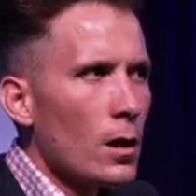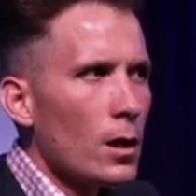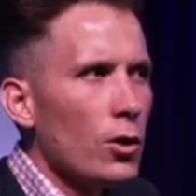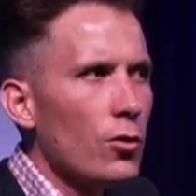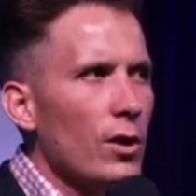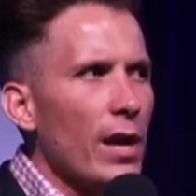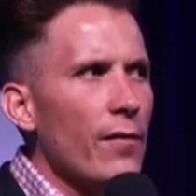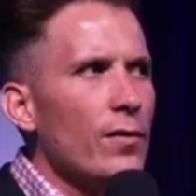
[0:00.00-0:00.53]
You
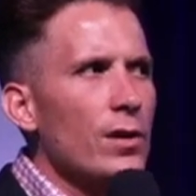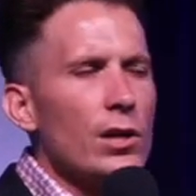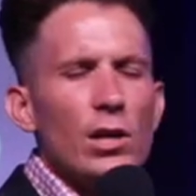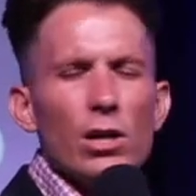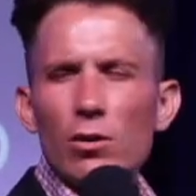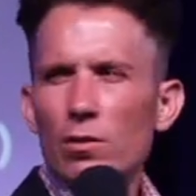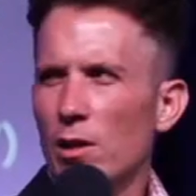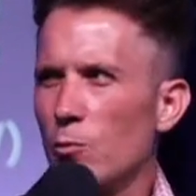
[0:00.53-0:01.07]
never
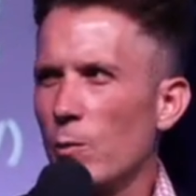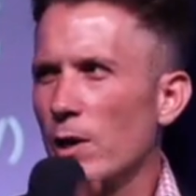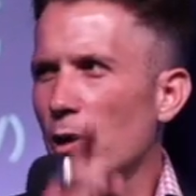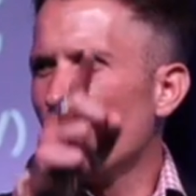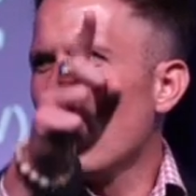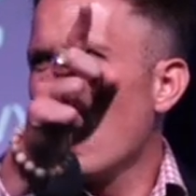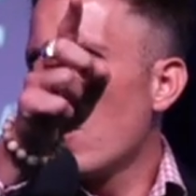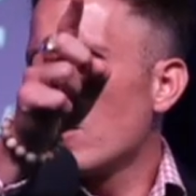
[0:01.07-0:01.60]
knew that when you
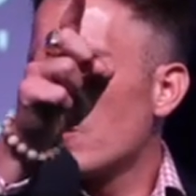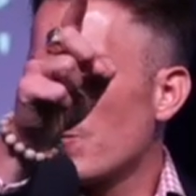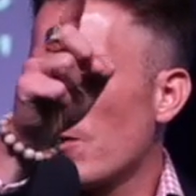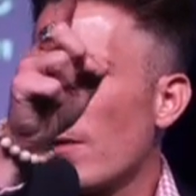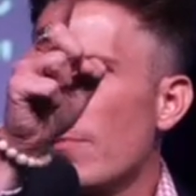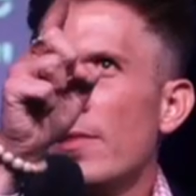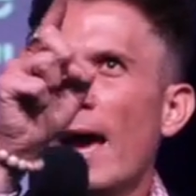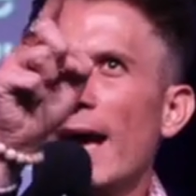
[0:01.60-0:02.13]
walked
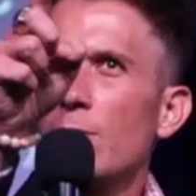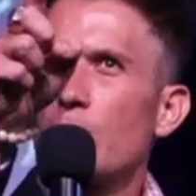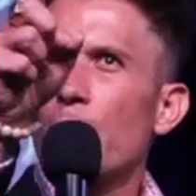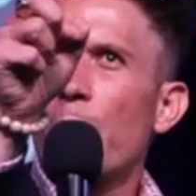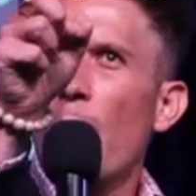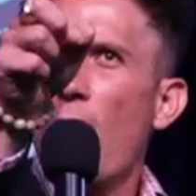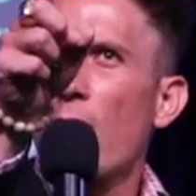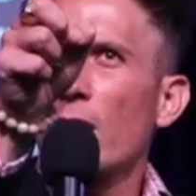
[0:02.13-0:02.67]
from that
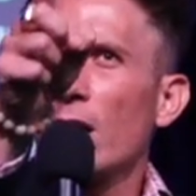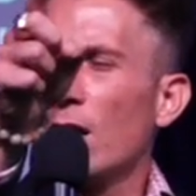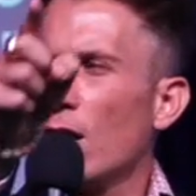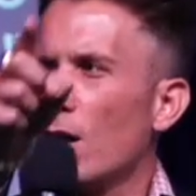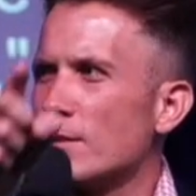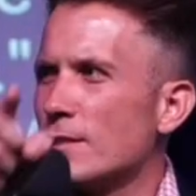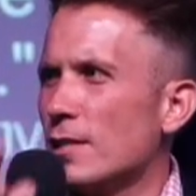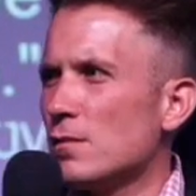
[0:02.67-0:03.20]
parking
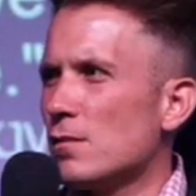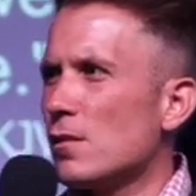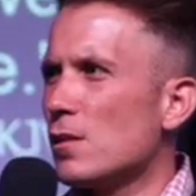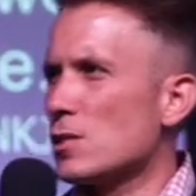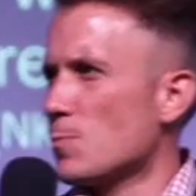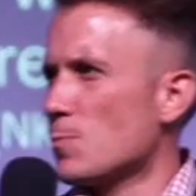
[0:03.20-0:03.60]
lot into this